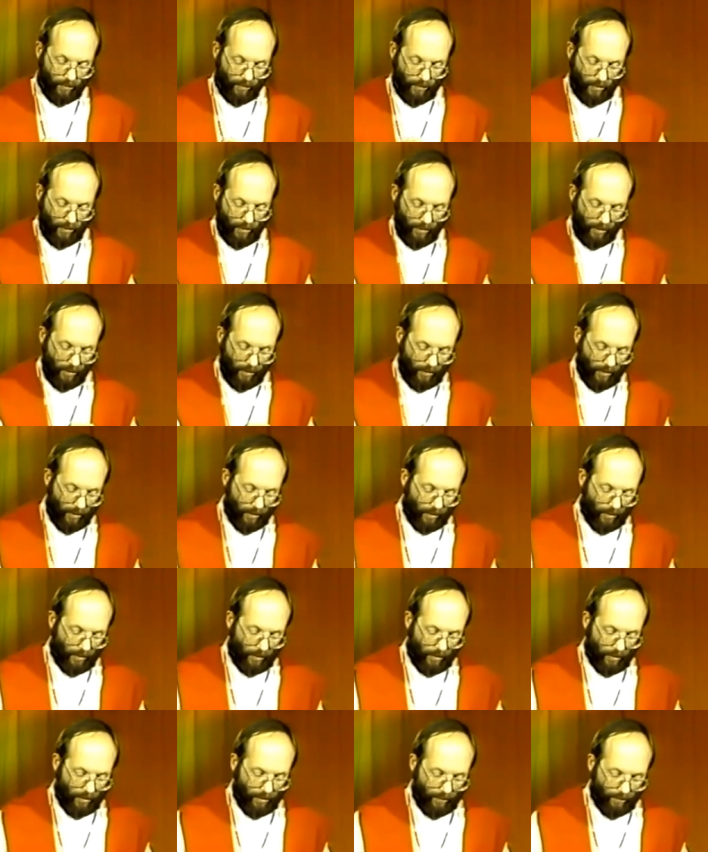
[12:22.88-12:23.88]

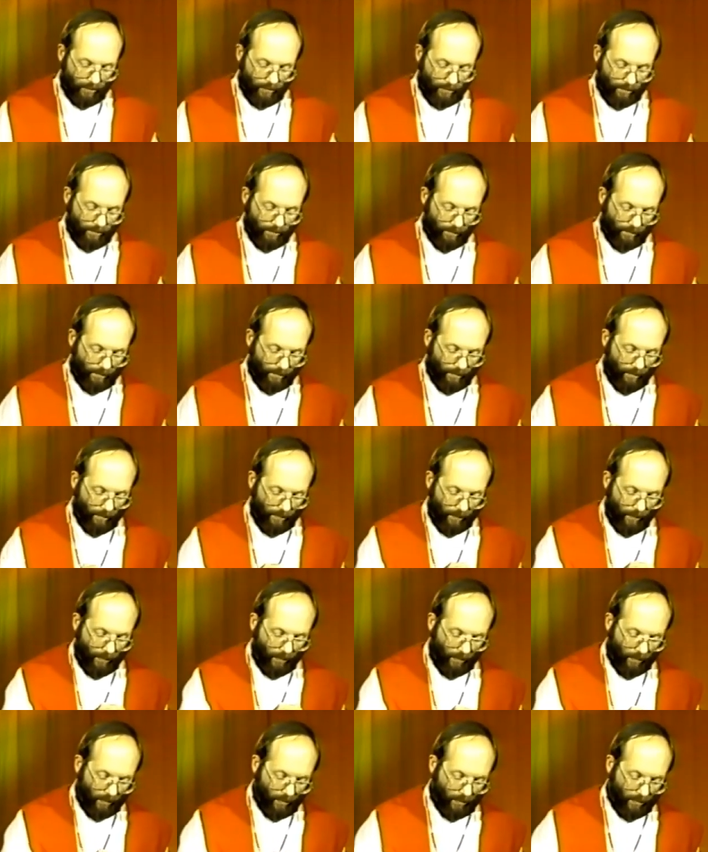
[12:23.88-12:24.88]

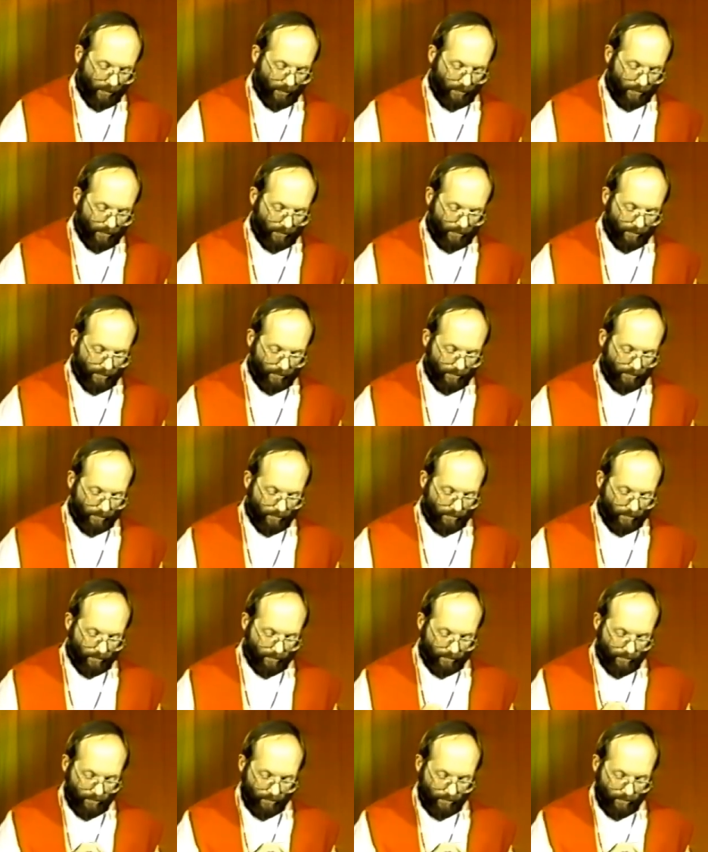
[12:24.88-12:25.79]
(silence)